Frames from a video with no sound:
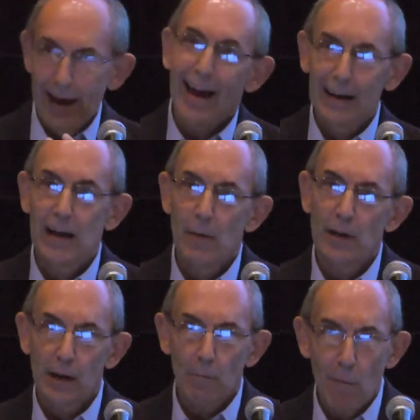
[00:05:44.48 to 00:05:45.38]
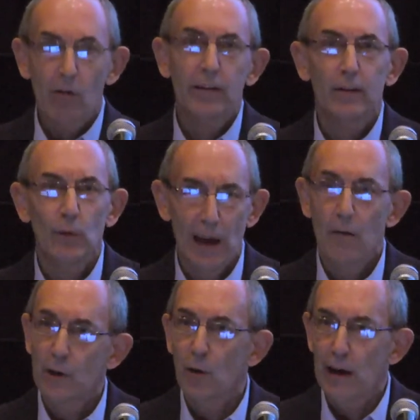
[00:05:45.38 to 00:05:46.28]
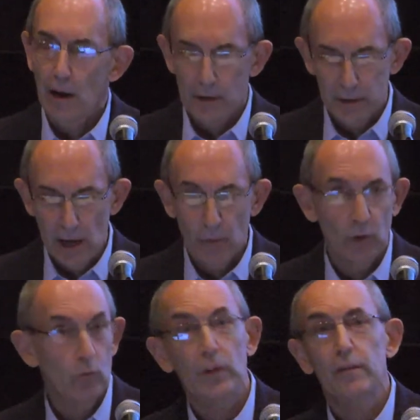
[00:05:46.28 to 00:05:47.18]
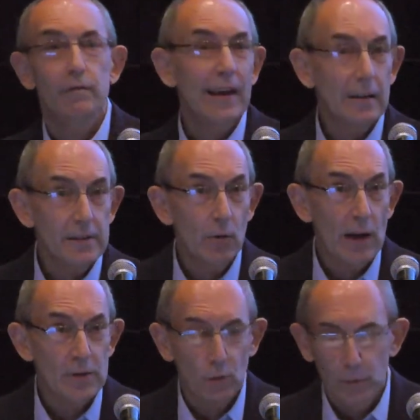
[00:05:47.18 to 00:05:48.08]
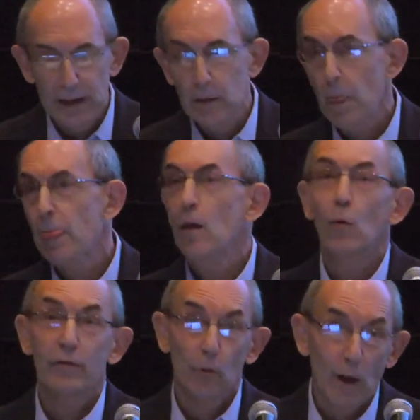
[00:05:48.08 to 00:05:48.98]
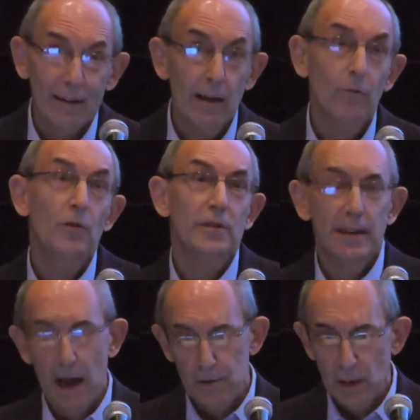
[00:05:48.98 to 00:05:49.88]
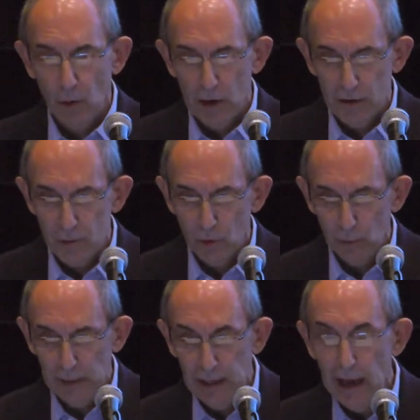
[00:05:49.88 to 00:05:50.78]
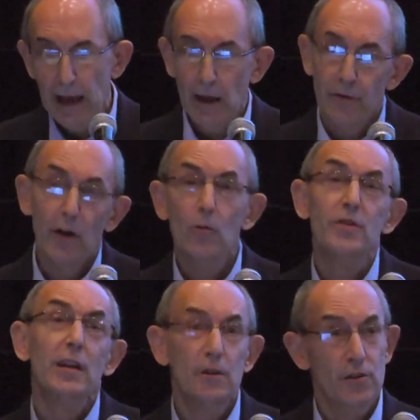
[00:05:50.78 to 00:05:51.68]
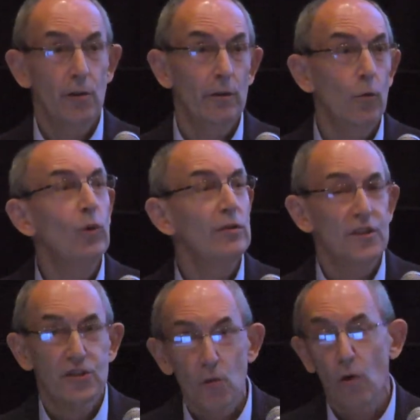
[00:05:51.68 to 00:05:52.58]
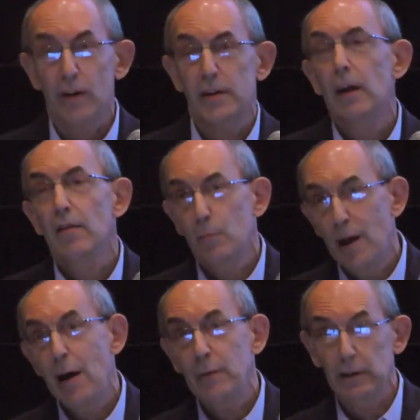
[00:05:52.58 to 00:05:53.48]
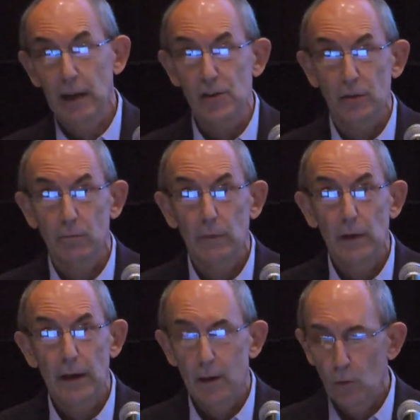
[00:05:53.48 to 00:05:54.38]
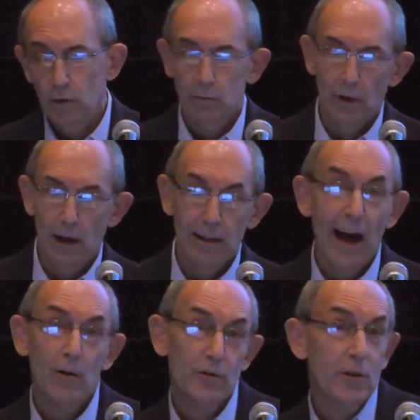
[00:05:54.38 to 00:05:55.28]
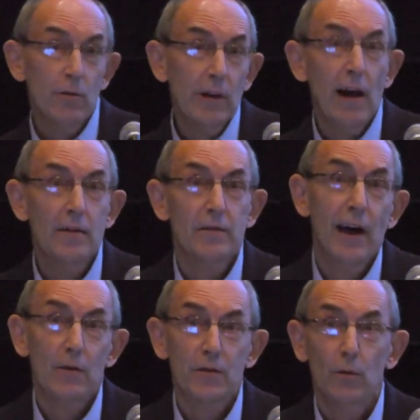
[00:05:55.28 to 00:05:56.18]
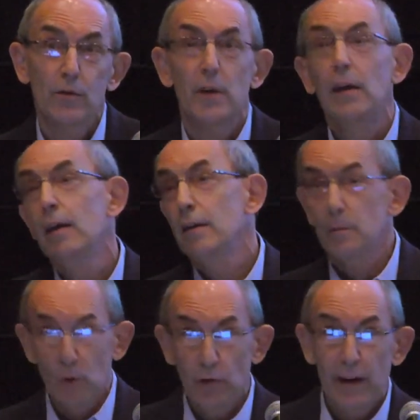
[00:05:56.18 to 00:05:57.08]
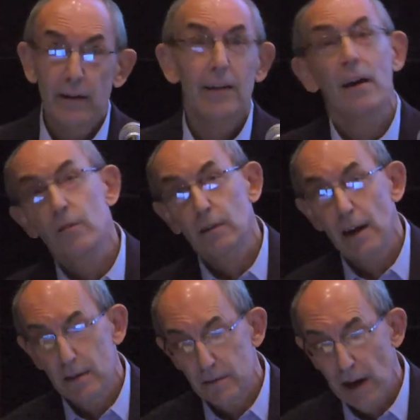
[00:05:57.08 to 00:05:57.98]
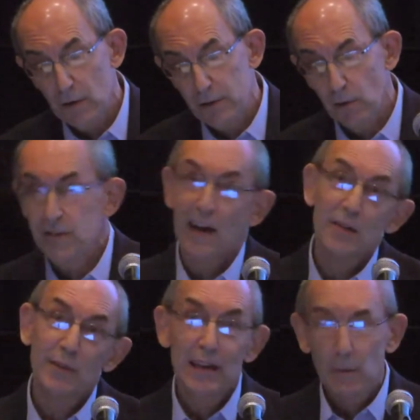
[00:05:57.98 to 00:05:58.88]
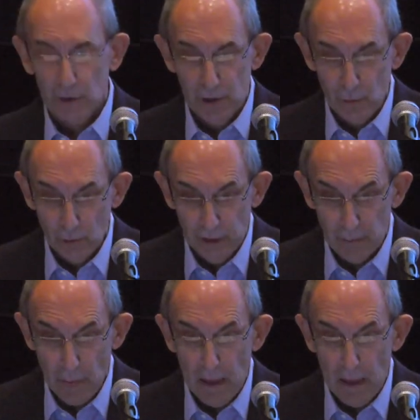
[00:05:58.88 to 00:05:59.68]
economic market we have going on in this neighborhood, what the vacancy rates will be, what the rent levels and housing prices will be. And those, in turn, will sort the population. It will allow certain kinds of households to move in and other kinds of households not to be able to move in.